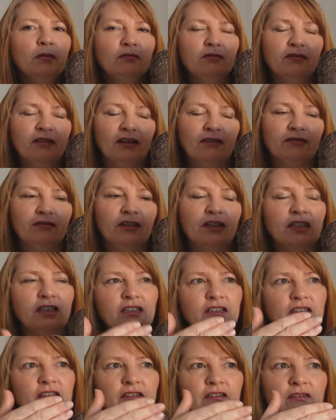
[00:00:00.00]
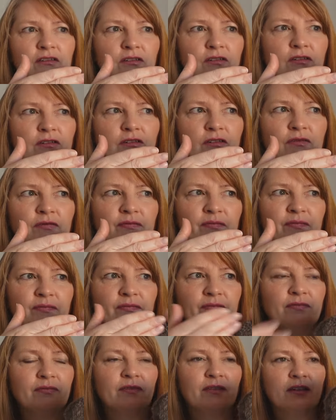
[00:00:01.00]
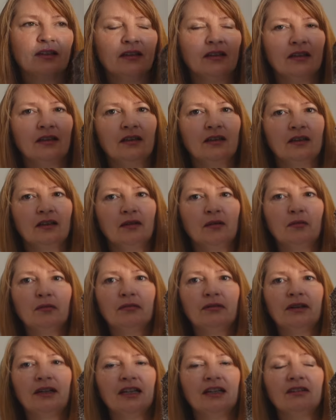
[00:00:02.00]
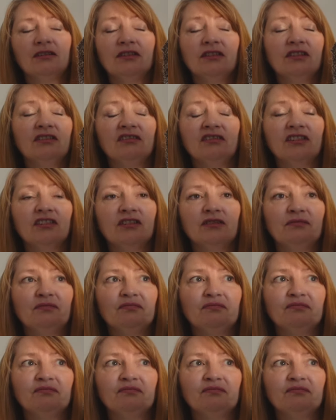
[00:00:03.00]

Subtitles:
and fluffy, or brown and